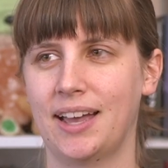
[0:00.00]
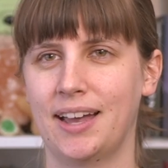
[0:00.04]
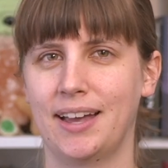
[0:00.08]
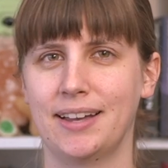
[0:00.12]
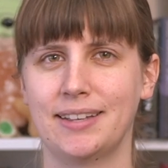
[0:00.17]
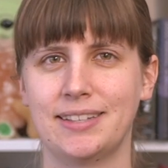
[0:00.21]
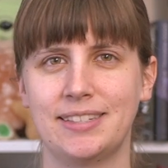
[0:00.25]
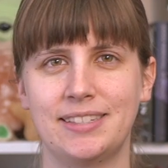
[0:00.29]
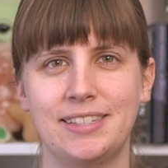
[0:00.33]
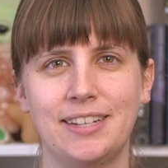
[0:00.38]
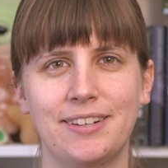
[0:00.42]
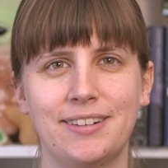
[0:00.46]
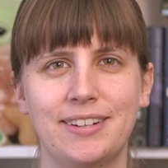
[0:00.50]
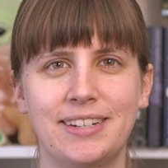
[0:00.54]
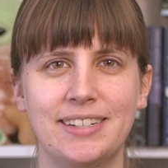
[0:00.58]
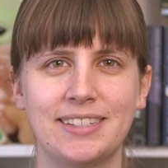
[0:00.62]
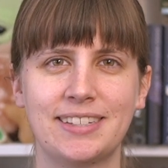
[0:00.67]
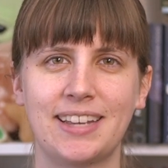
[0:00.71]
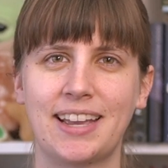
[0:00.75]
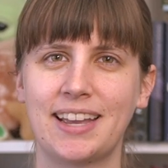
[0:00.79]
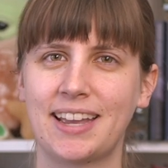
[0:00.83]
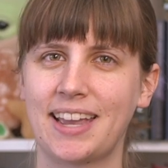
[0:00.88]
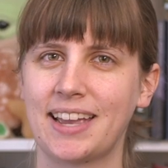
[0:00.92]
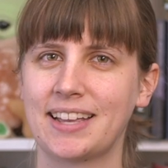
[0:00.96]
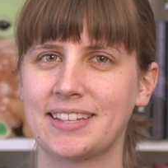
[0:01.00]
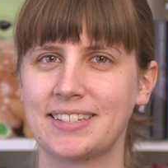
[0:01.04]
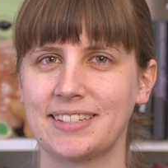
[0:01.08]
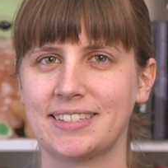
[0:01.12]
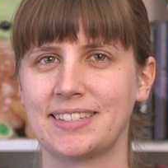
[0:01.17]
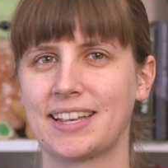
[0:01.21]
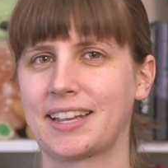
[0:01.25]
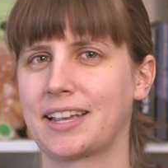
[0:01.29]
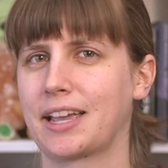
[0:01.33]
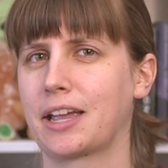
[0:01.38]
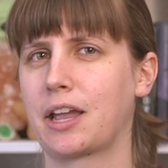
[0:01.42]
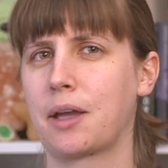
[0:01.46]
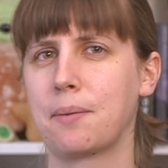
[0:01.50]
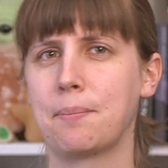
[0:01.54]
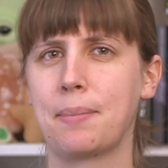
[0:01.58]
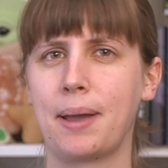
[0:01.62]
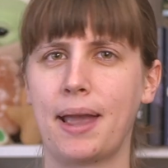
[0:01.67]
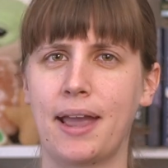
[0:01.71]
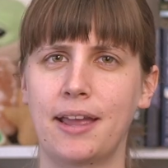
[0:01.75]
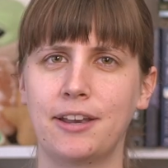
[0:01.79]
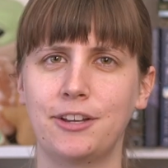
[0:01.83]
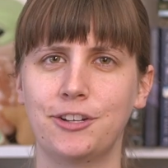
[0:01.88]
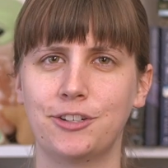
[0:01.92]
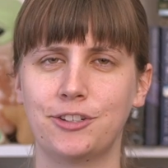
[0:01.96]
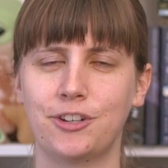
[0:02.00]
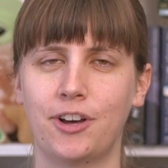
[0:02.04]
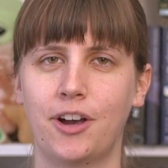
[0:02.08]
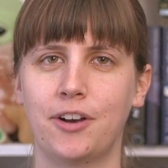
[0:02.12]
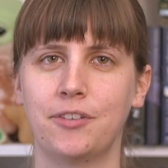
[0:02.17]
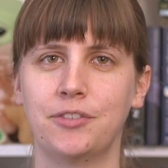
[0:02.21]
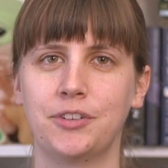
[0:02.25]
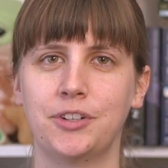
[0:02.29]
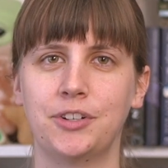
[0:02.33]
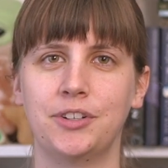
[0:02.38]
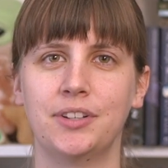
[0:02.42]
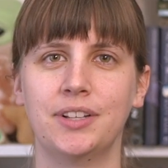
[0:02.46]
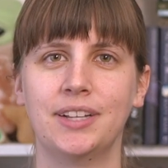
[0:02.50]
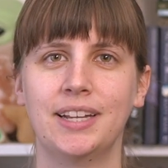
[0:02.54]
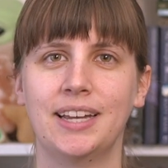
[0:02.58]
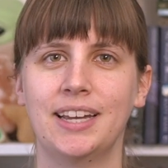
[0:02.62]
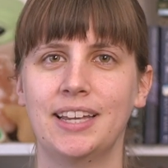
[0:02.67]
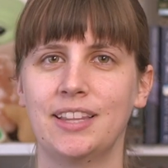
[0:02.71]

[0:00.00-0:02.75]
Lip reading: series, I guess. It's like a companion novel,